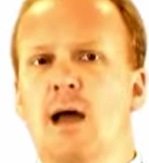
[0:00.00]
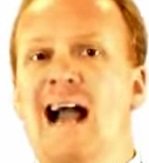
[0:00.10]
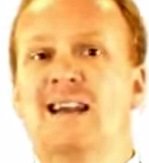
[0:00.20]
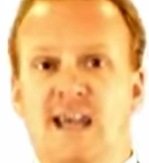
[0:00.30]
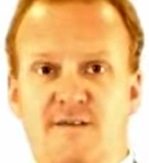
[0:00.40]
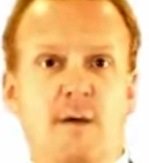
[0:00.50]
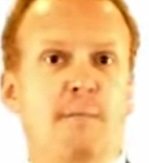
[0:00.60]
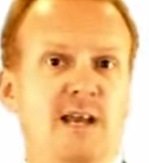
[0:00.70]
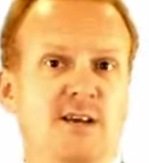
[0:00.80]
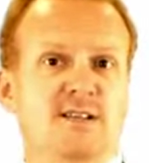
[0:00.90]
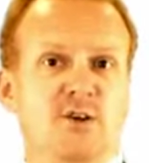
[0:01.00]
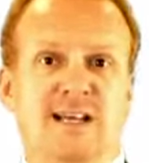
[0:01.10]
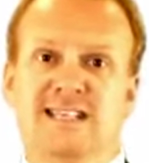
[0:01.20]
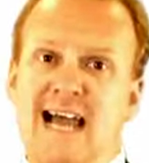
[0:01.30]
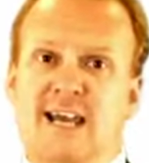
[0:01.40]
and give opinions on
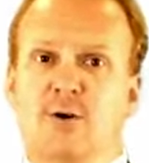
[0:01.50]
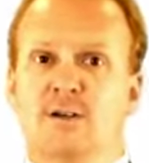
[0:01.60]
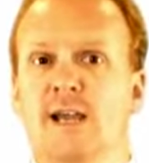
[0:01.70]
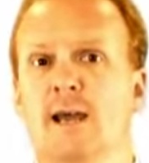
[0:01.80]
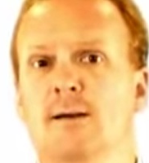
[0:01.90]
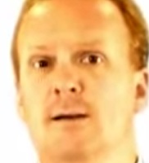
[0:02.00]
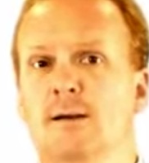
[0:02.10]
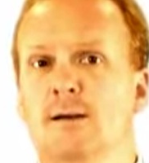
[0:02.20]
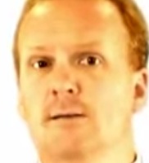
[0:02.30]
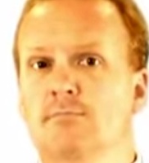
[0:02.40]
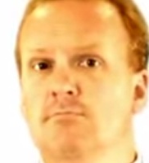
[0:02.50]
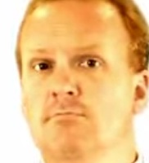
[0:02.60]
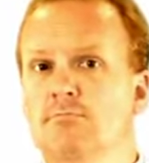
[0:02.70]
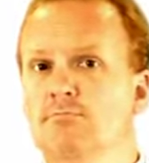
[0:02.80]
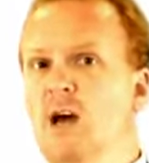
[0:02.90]
its accuracy.
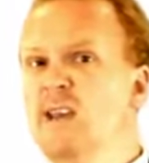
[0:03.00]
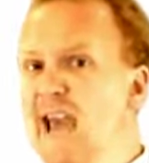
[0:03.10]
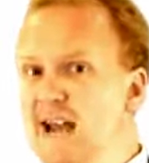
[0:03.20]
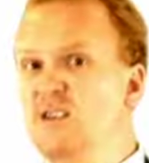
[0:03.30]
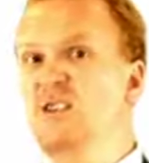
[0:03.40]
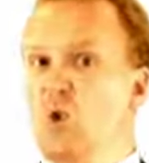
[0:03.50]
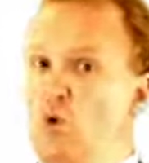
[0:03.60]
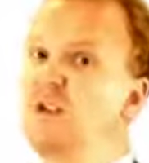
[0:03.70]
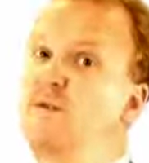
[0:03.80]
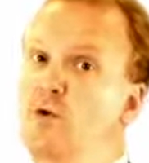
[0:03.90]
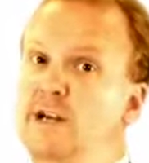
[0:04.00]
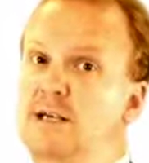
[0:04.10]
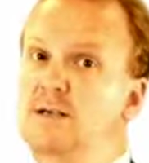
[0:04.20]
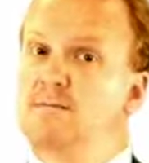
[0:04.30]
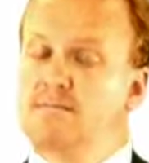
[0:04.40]
Again, a sort of audit.